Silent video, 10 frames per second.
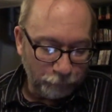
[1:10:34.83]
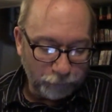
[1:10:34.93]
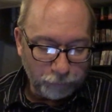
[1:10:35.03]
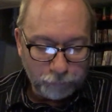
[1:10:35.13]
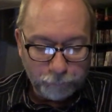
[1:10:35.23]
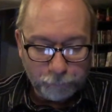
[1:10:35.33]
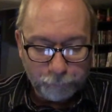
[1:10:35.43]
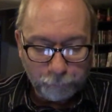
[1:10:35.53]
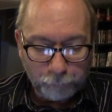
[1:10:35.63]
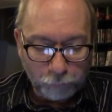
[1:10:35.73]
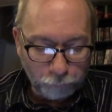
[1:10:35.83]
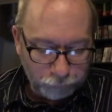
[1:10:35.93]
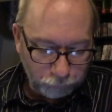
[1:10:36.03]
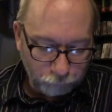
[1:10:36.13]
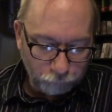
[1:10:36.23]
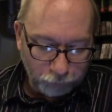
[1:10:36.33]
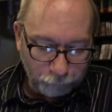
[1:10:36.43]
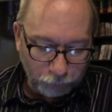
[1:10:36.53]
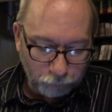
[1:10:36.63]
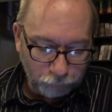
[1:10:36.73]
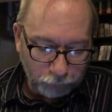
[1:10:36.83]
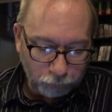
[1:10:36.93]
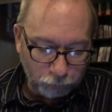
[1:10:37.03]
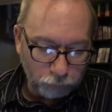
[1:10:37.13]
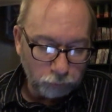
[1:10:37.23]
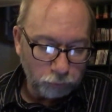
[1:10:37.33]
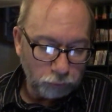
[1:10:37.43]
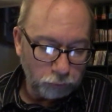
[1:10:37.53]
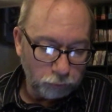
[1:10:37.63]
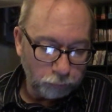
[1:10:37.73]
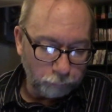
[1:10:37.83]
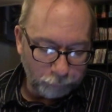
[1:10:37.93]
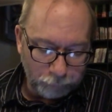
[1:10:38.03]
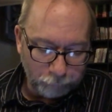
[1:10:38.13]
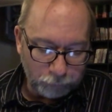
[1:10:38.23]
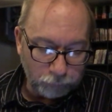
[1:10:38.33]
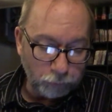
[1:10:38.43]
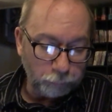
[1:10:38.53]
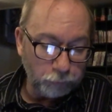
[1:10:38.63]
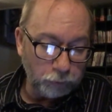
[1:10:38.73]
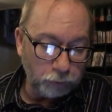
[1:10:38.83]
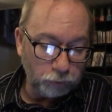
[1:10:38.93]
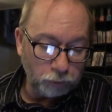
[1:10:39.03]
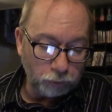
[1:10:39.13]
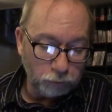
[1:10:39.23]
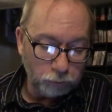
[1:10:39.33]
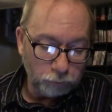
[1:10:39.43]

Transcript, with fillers: but uh, wasn't Ronnie Barker in that too? Maybe I mixed it up with another show.